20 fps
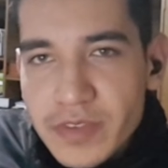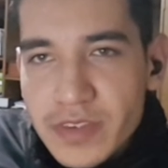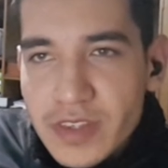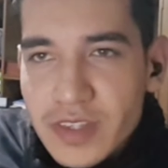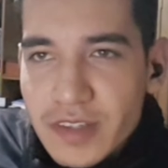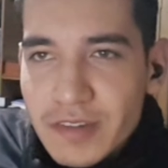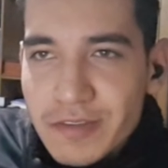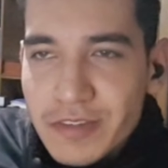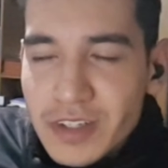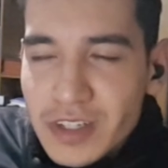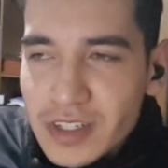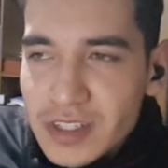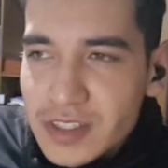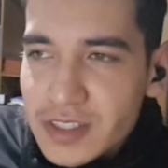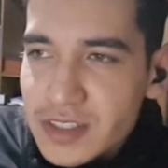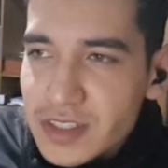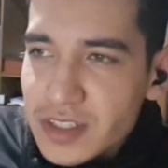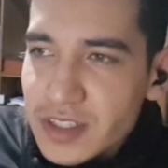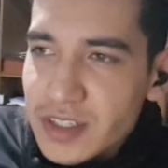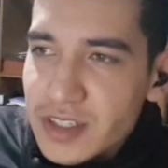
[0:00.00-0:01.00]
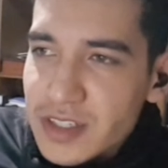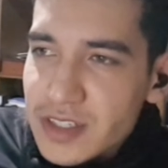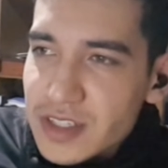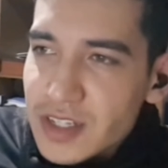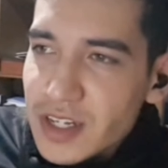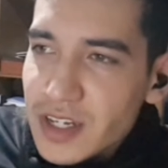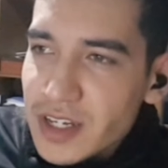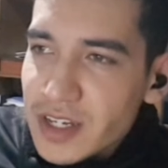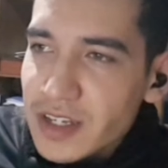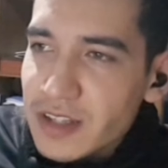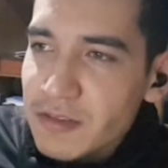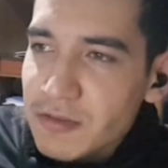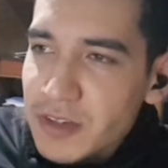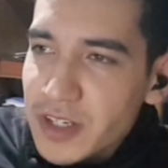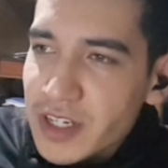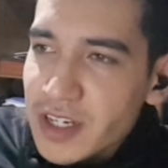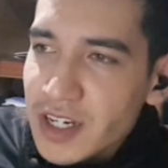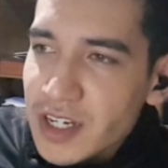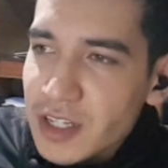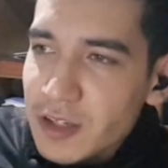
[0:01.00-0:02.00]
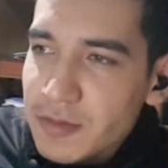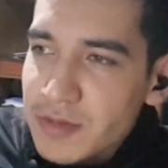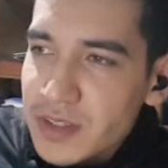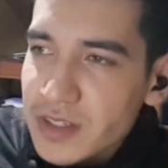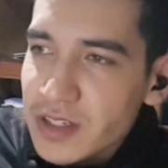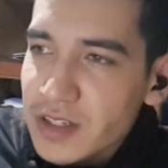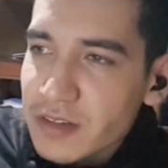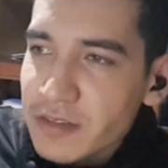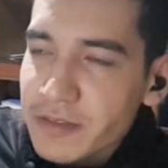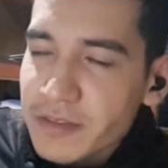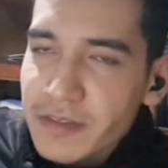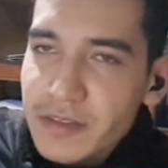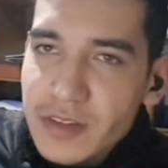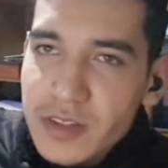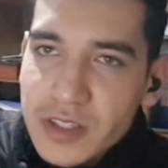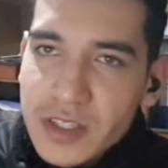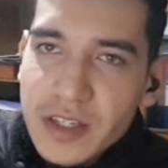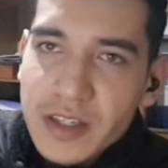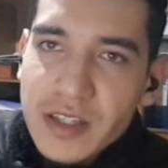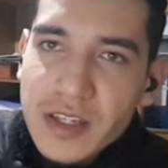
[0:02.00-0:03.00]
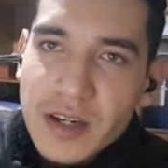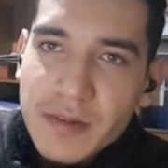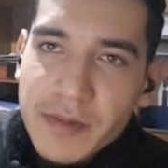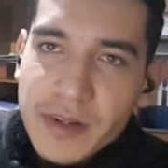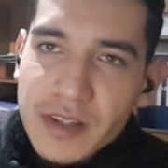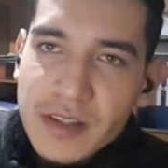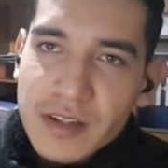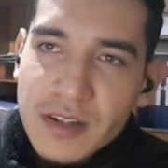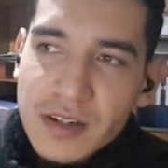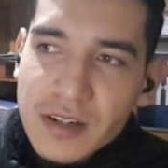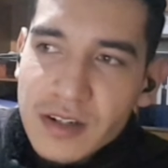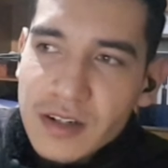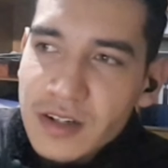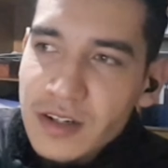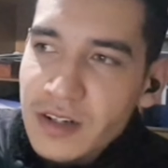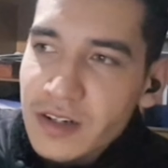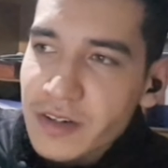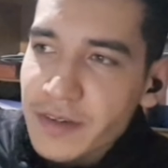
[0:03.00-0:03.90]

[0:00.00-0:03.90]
The first is that we can observe the diameter